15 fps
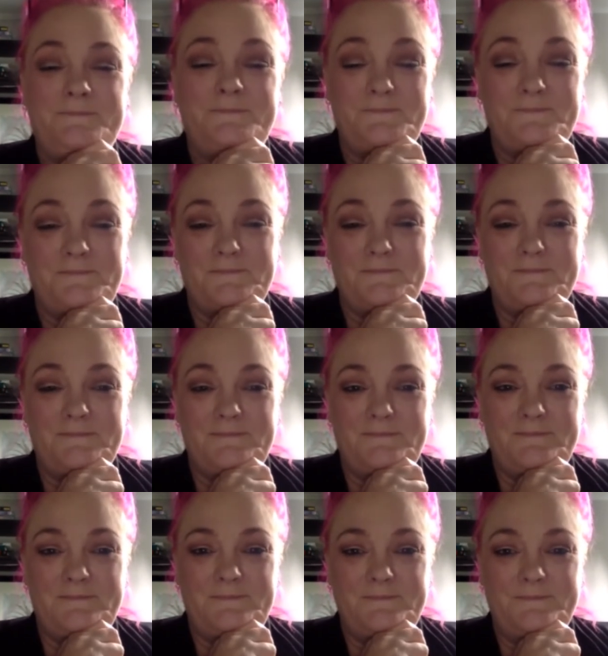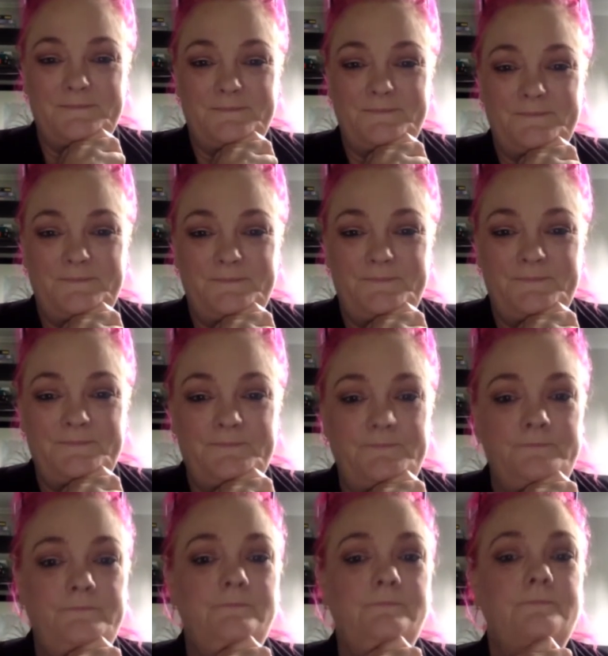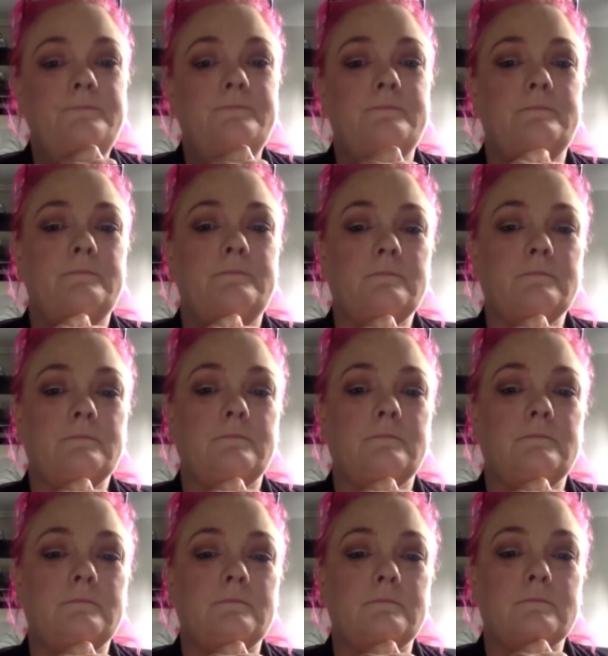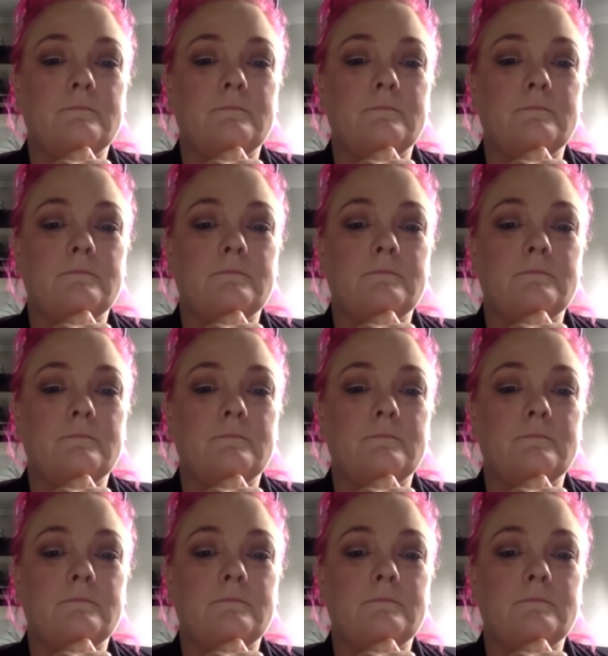[no speech]